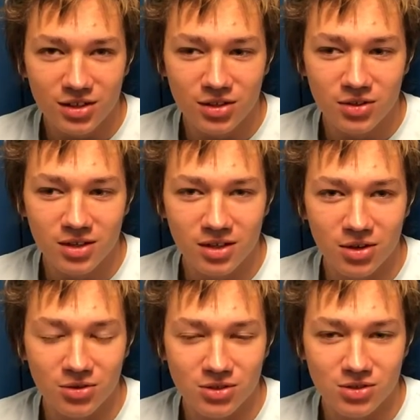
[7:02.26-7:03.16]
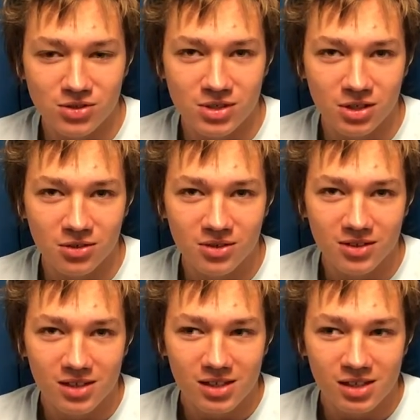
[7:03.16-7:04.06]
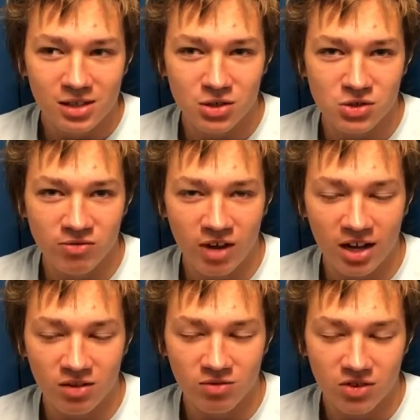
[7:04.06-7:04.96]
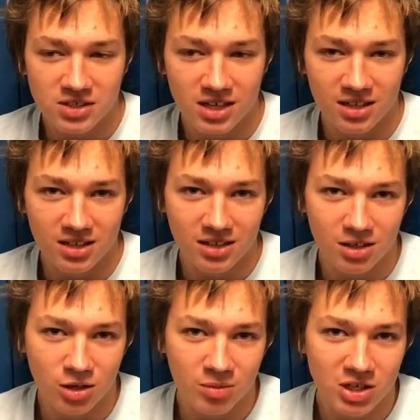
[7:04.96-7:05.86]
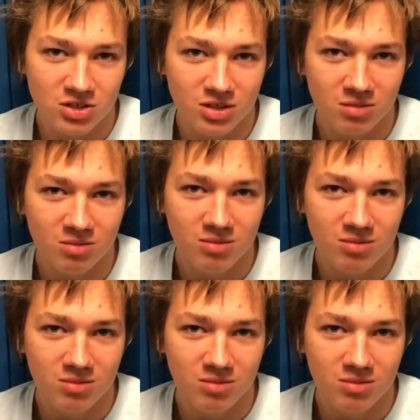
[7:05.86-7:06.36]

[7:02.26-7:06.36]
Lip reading: you can go and do so. Here's 5-second intermission.